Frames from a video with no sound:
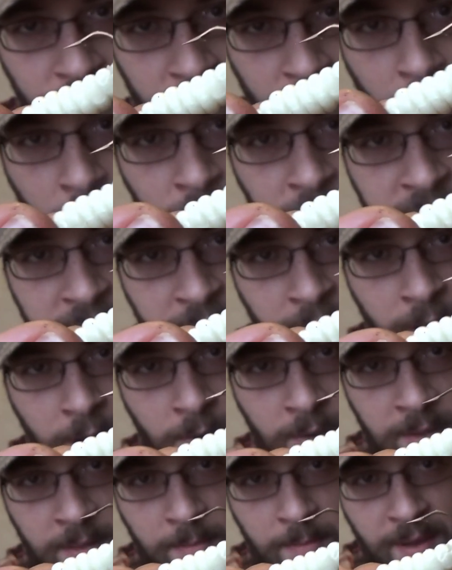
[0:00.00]
low and slow
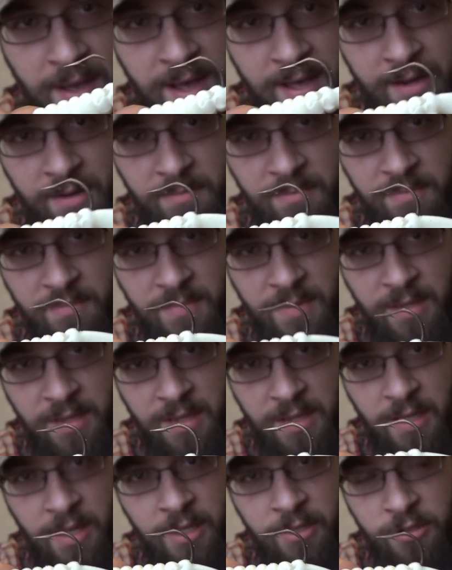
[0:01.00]
on the bottom,
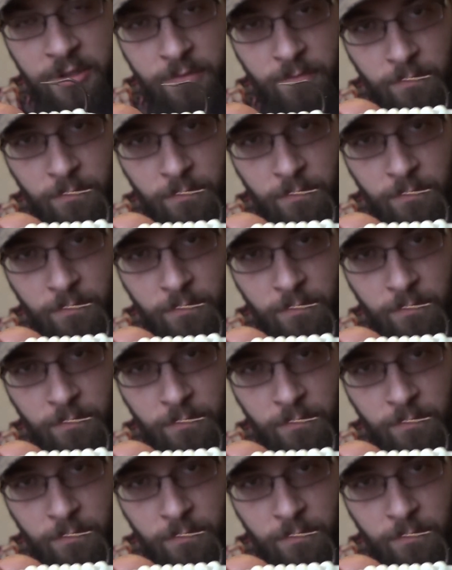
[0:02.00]
and just